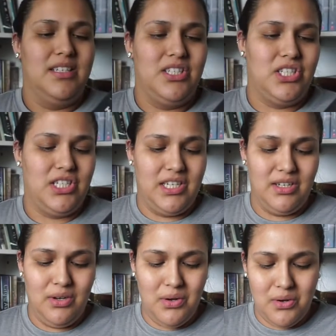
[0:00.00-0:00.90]

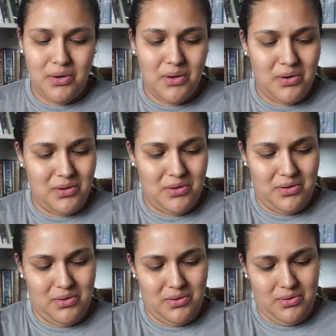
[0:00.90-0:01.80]

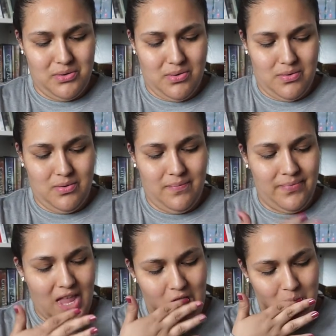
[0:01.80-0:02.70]
Jiho!
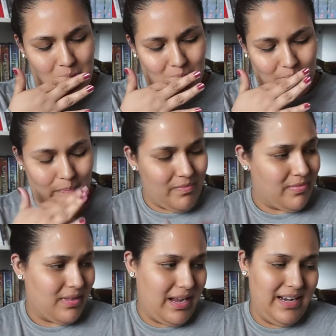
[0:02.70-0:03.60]

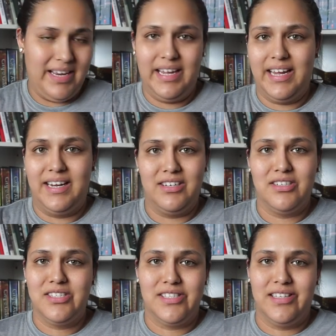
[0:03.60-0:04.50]
And he
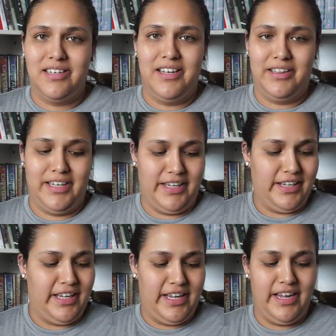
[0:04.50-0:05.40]
cares nothing.
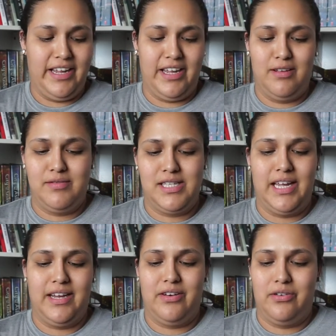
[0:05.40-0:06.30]
He gives
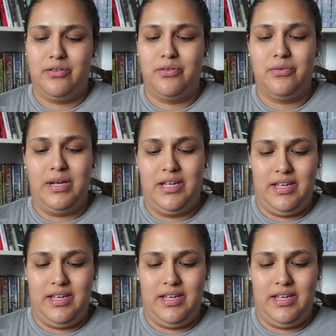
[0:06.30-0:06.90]
like no